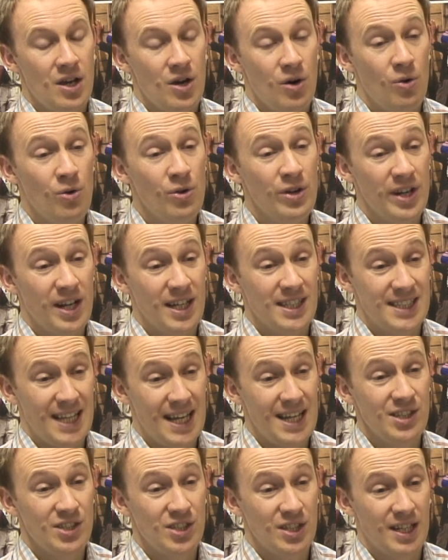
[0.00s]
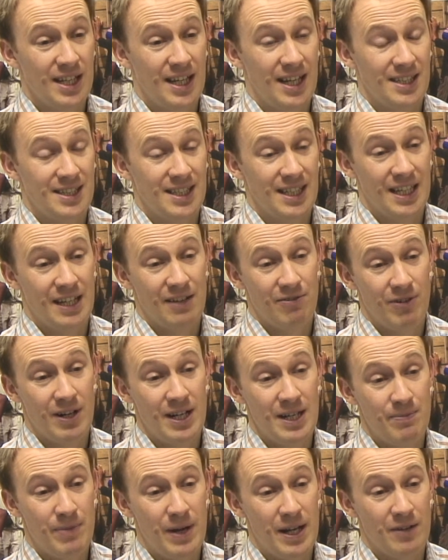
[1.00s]
Organisationally, I think it
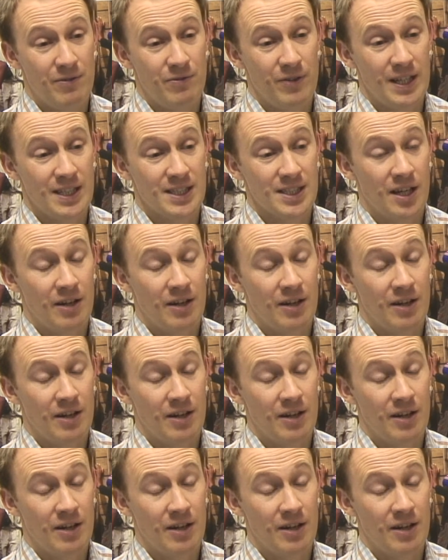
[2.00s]
really benefits.